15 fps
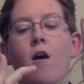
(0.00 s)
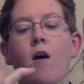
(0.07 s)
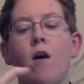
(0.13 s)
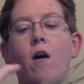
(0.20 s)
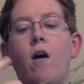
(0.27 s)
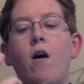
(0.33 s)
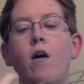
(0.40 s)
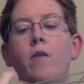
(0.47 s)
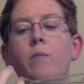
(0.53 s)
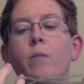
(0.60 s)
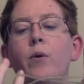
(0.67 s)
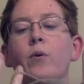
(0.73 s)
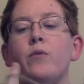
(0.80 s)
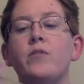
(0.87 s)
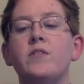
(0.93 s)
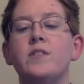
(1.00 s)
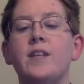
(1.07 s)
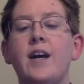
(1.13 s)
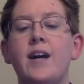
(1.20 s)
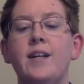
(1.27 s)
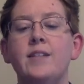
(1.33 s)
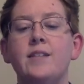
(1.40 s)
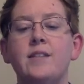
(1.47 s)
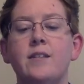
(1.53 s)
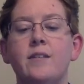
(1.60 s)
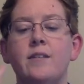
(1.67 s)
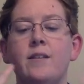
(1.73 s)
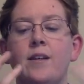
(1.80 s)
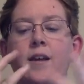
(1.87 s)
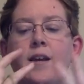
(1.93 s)
on both sides.
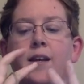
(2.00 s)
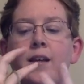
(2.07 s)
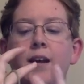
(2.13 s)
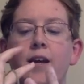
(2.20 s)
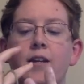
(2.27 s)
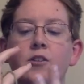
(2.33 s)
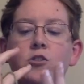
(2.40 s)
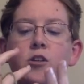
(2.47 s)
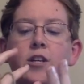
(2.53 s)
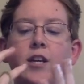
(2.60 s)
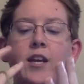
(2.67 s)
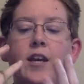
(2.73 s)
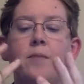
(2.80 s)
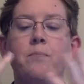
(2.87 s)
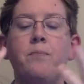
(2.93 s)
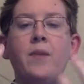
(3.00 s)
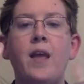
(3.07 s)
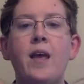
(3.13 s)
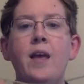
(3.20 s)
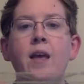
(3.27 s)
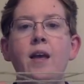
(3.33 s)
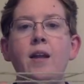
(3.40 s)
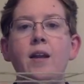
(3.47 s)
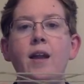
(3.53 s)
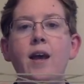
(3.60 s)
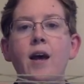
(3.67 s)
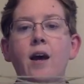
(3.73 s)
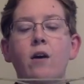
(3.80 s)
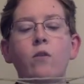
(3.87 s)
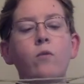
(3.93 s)
Kind of tricky.
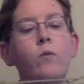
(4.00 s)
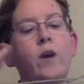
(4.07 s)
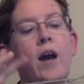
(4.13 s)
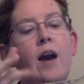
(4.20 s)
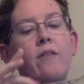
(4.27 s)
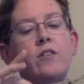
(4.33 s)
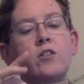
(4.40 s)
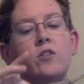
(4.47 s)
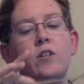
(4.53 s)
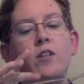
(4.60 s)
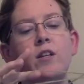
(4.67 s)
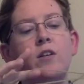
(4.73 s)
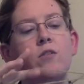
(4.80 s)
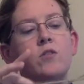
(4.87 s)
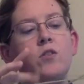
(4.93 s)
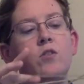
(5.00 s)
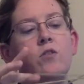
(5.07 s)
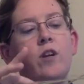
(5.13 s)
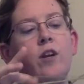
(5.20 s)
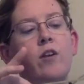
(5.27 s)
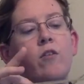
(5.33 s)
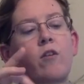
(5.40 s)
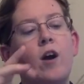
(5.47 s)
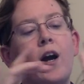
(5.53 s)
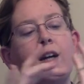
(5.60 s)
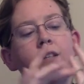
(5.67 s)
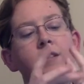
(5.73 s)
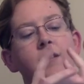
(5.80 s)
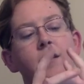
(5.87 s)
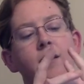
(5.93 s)
Now we have a string that goes straight
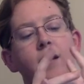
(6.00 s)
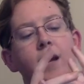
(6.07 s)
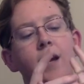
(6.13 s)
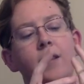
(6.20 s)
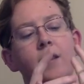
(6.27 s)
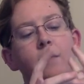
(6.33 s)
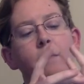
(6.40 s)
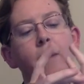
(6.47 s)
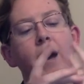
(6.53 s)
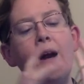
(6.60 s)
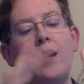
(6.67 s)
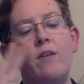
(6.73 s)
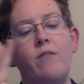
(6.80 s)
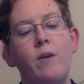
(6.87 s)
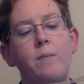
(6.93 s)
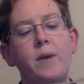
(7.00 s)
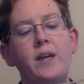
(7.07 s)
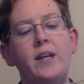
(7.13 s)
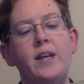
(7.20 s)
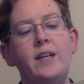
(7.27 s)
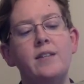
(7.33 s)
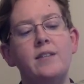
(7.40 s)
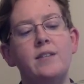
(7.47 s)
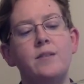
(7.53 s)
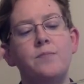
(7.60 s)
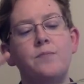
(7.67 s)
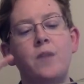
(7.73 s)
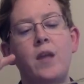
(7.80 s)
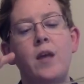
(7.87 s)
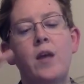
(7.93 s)
across at the back of our pinkies.
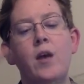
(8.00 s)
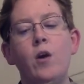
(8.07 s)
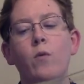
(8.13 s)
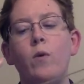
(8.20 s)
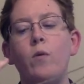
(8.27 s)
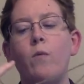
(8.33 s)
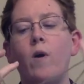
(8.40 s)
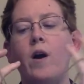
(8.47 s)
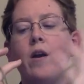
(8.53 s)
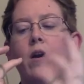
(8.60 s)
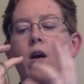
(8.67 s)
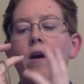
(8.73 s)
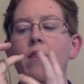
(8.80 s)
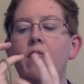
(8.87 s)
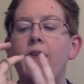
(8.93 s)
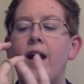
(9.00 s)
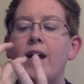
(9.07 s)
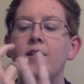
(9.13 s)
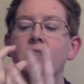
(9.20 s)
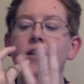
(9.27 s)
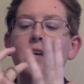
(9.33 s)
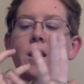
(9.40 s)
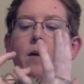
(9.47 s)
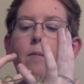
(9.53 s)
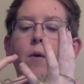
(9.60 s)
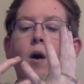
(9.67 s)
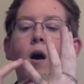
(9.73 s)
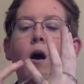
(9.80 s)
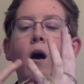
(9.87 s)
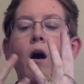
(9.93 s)
We want that to come
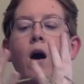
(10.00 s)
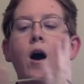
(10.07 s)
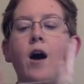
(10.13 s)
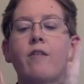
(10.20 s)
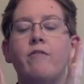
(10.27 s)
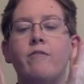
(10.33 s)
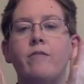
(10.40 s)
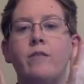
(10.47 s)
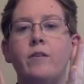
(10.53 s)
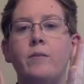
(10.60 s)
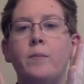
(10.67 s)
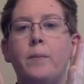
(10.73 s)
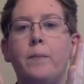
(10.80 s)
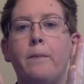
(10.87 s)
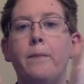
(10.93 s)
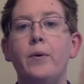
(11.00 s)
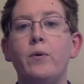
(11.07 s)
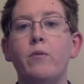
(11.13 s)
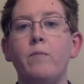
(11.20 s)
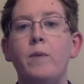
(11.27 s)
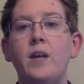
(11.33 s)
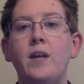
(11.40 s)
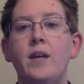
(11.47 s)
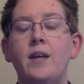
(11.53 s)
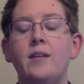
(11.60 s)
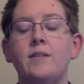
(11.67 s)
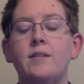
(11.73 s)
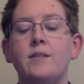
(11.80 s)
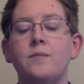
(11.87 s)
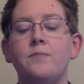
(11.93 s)
off both
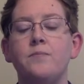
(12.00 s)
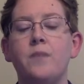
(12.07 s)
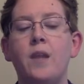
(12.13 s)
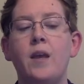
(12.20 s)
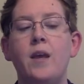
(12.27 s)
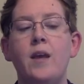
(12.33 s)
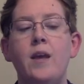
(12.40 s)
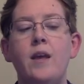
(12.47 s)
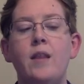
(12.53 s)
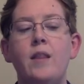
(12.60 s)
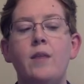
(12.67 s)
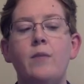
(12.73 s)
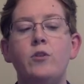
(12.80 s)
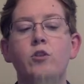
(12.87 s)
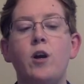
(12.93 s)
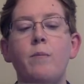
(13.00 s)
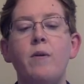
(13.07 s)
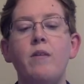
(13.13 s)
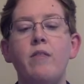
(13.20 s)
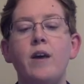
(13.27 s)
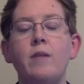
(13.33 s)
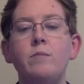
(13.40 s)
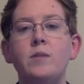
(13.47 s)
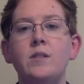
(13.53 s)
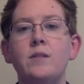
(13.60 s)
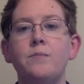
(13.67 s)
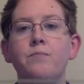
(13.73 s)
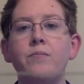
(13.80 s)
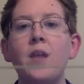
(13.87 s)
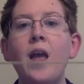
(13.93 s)
pinkies. Then we drop our
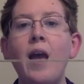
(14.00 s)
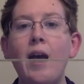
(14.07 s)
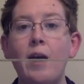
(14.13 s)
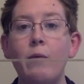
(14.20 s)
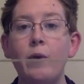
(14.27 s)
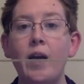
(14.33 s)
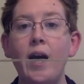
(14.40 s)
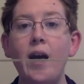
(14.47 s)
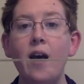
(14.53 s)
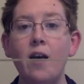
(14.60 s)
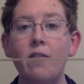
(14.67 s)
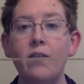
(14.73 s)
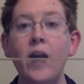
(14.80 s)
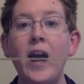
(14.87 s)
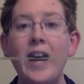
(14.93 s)
thumbs and we have